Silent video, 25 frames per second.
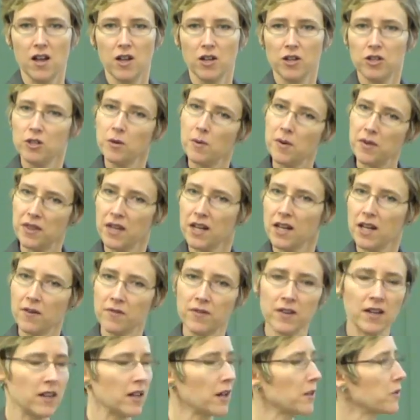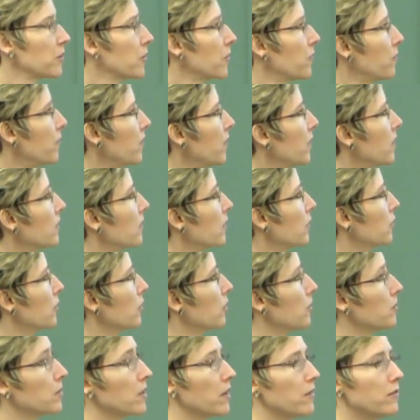So we think of the electric field in
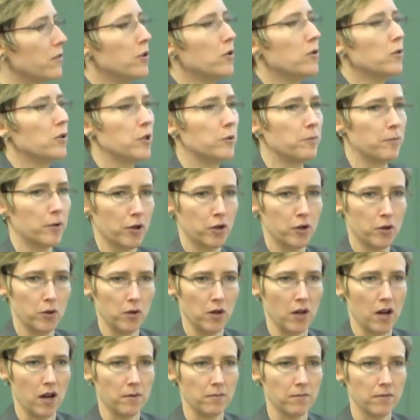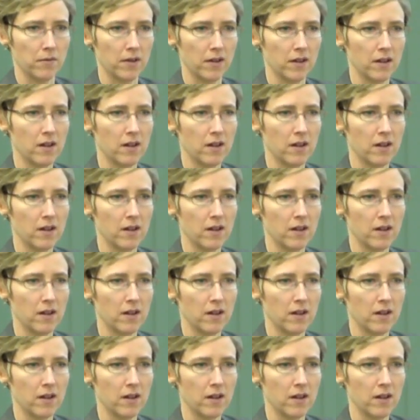terms of newtons per coulomb.